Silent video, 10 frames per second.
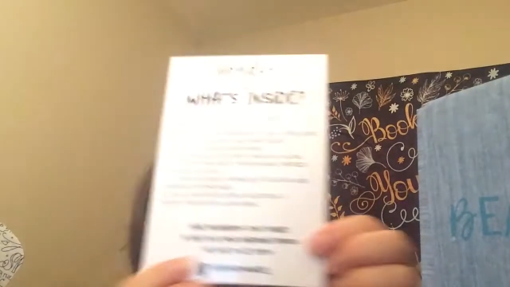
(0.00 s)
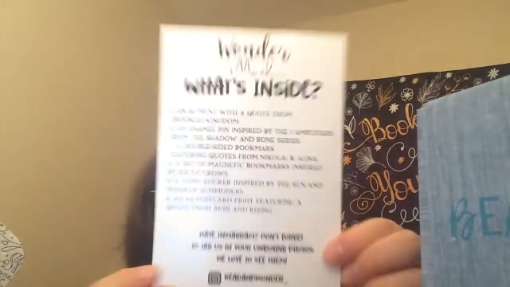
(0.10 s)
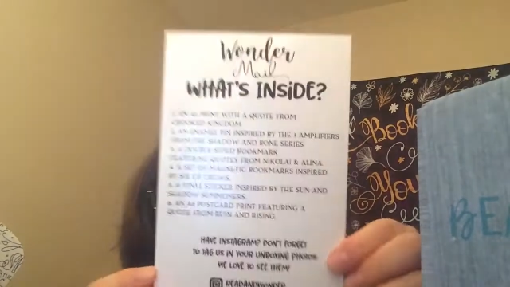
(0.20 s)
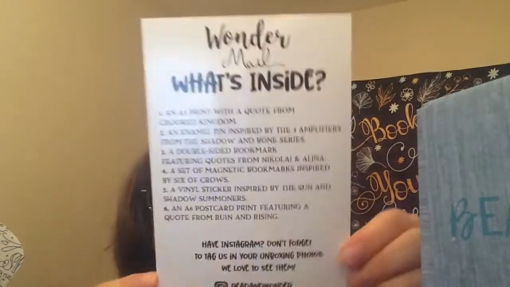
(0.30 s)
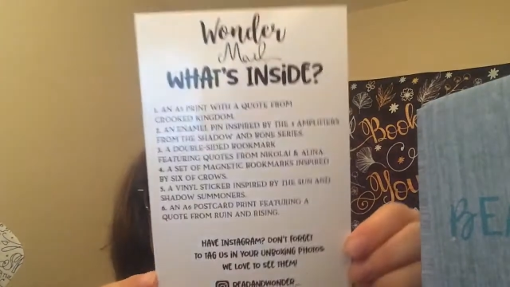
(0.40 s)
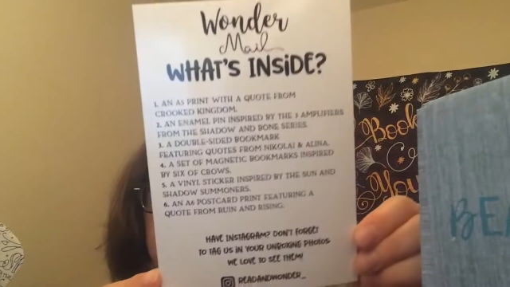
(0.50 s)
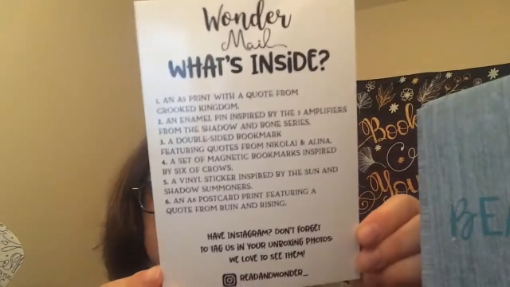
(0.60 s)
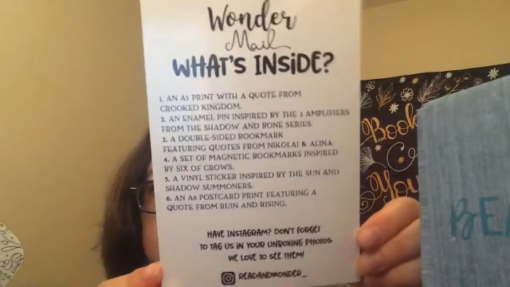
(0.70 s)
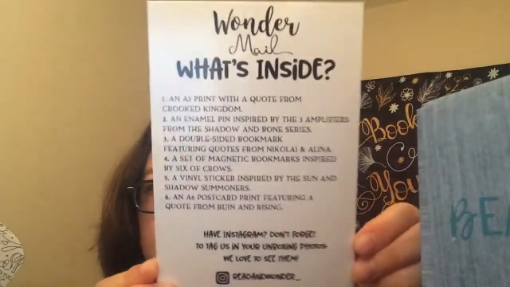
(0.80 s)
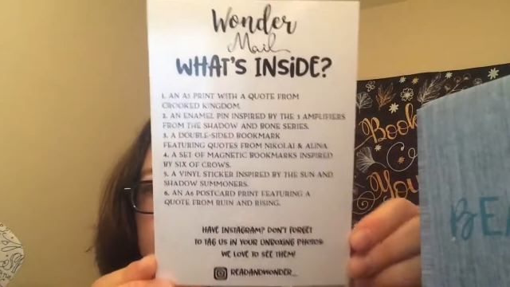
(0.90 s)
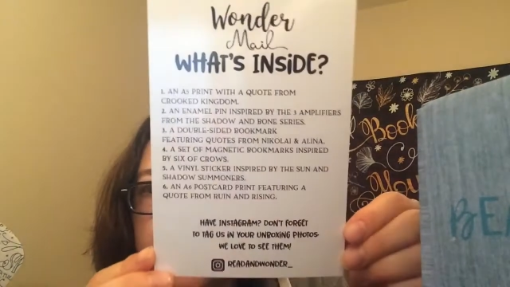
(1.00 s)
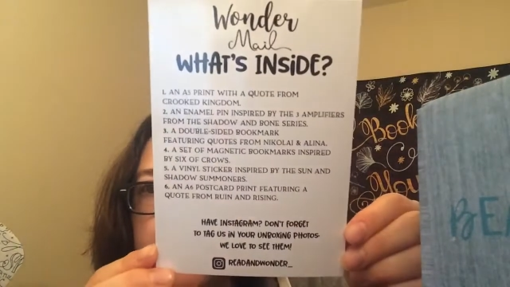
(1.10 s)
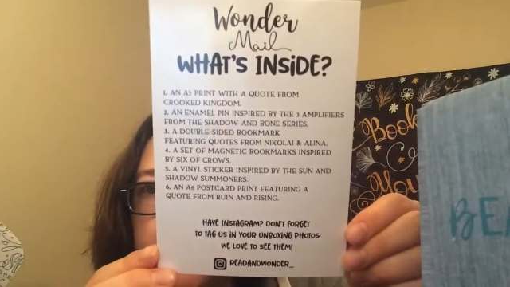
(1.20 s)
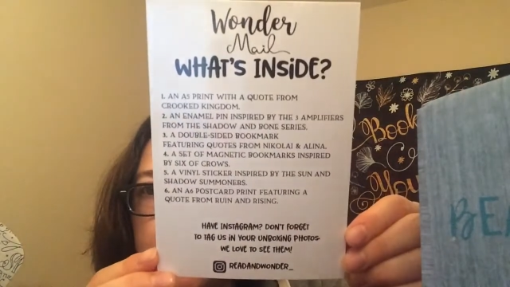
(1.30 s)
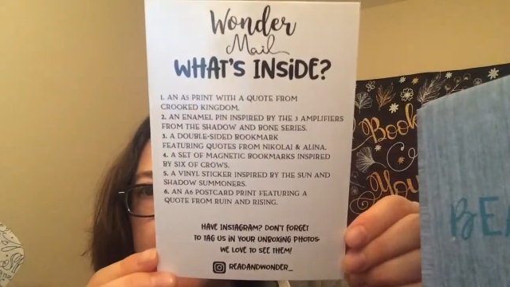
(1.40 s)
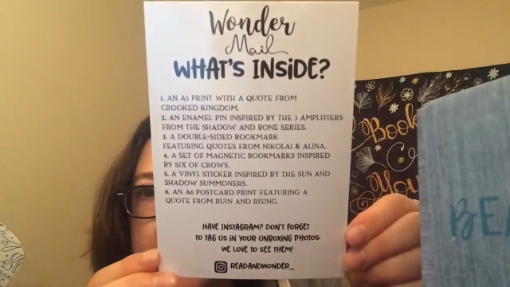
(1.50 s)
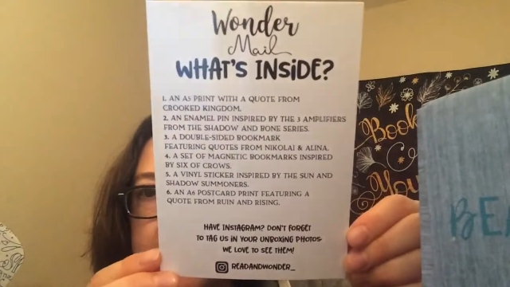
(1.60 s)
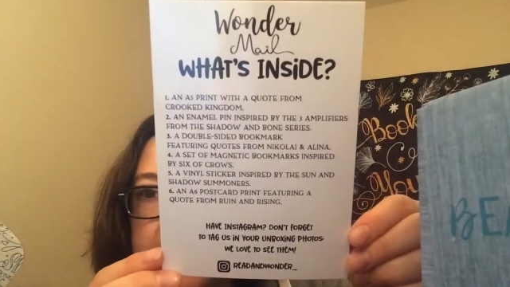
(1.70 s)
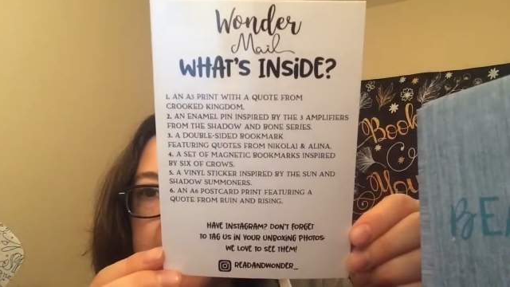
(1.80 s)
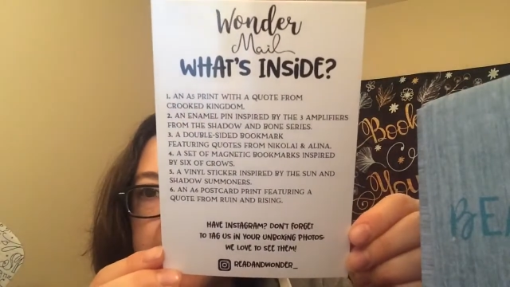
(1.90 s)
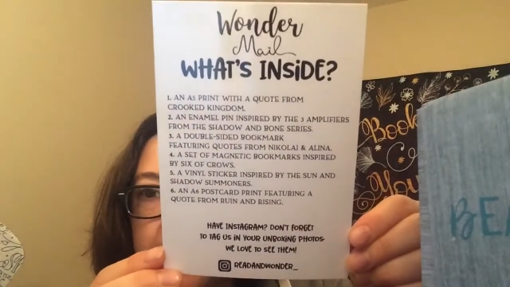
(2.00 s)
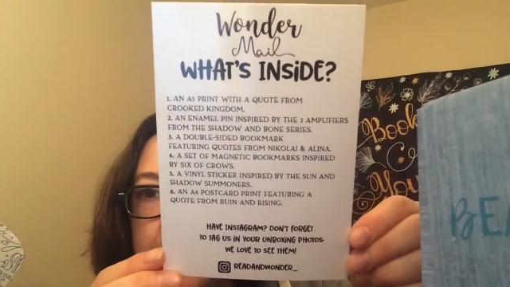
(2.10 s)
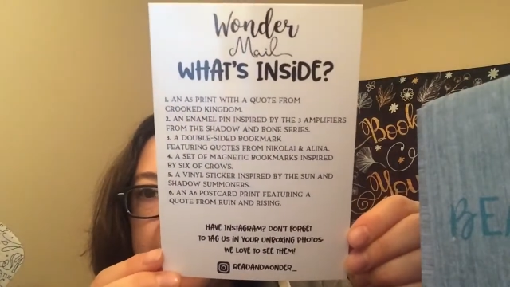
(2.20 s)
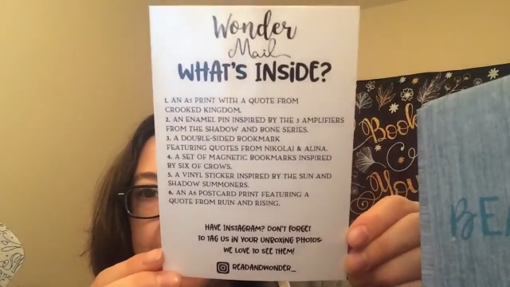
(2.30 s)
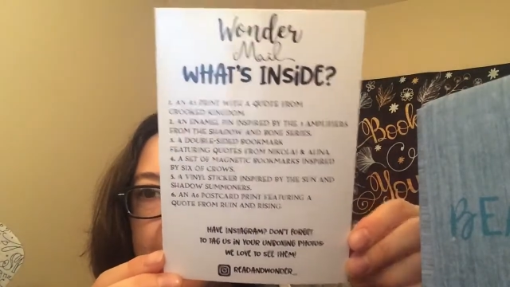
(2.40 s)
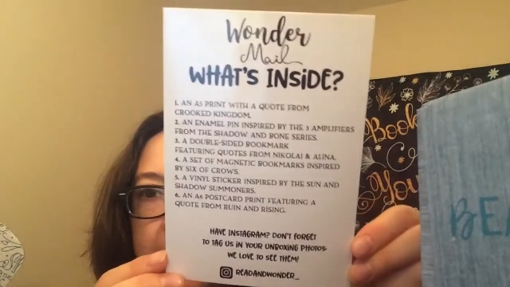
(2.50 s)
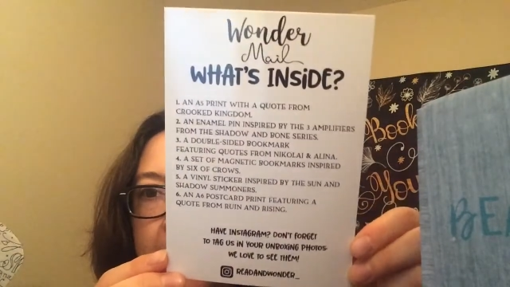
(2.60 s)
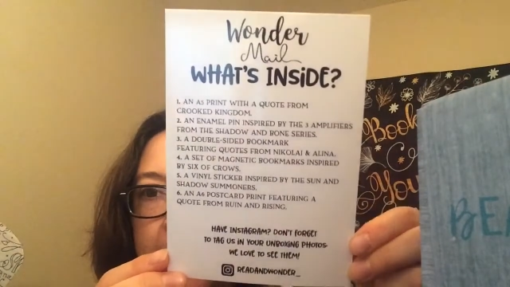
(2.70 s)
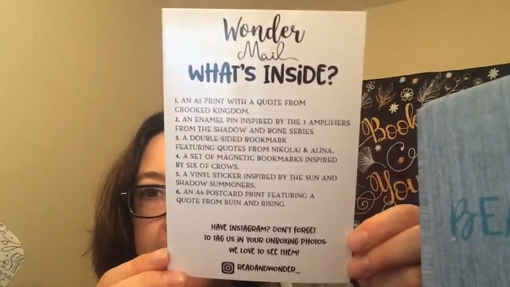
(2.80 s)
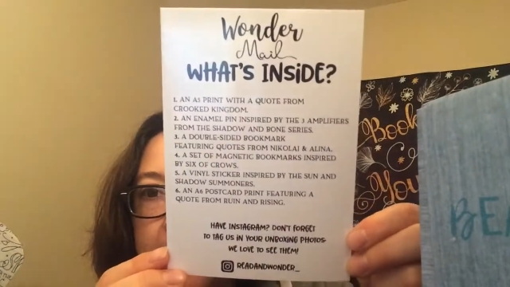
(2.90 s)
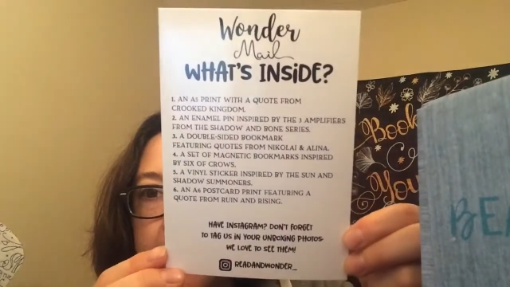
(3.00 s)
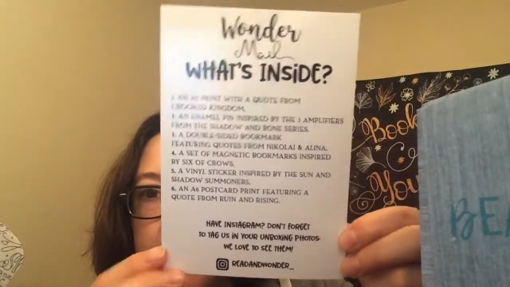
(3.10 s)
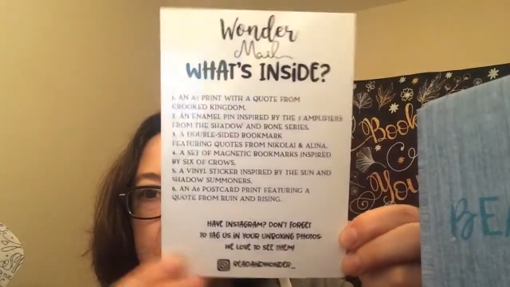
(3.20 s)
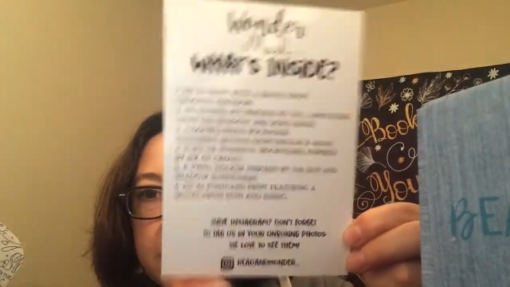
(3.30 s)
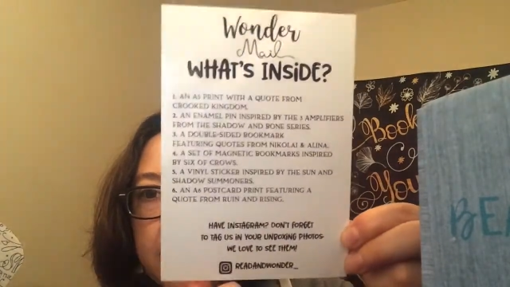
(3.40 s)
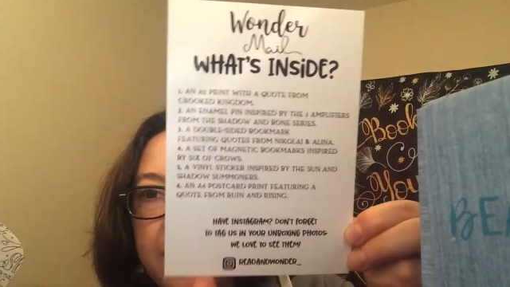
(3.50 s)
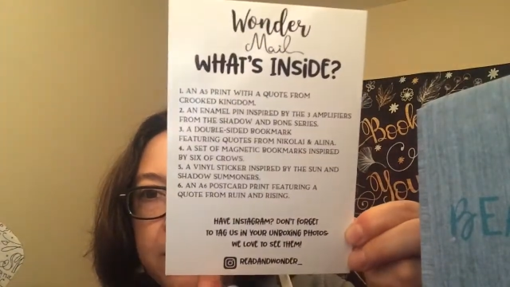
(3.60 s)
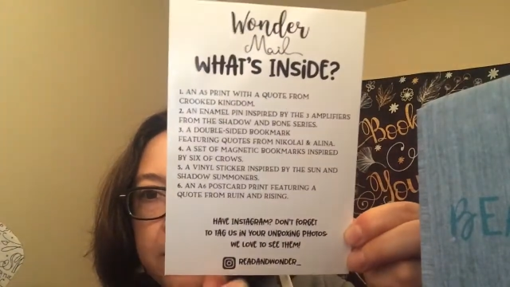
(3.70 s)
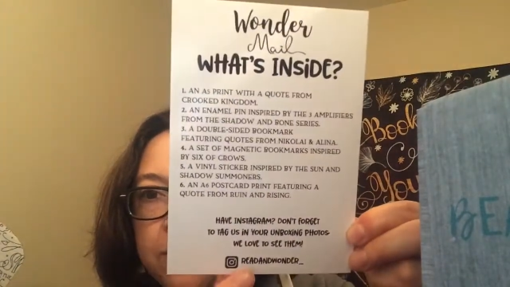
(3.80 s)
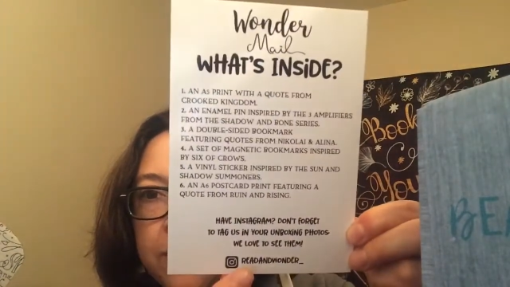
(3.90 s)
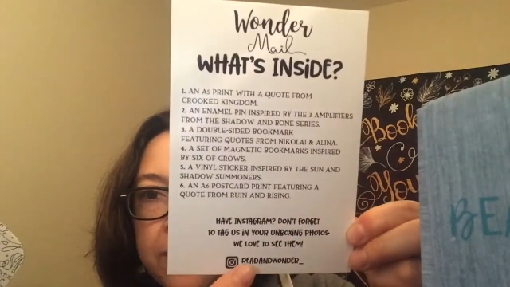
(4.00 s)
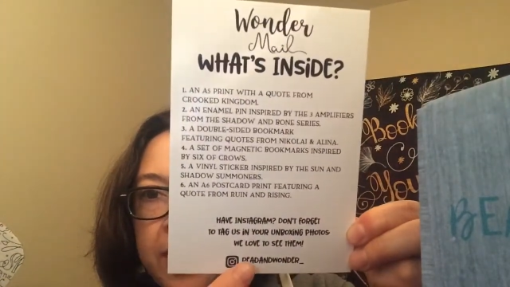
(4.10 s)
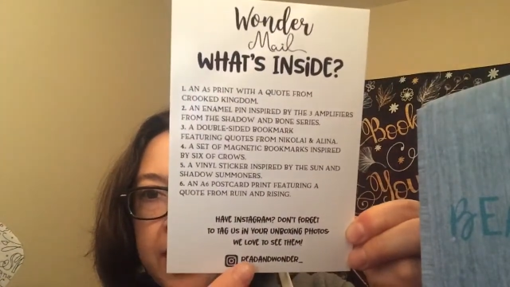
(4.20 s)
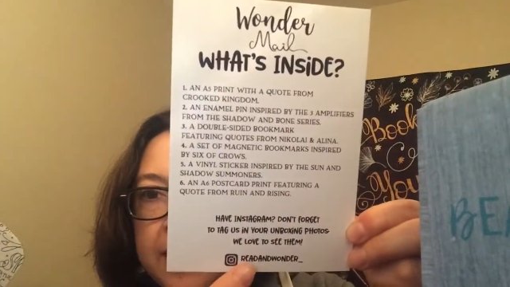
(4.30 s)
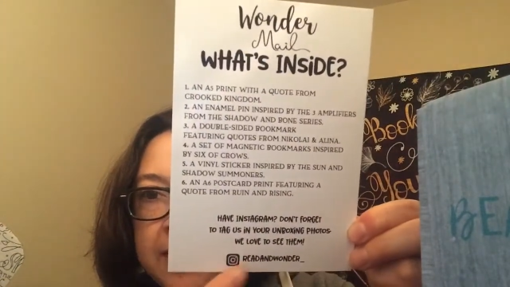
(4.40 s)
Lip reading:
Nobody's mouth can be seen.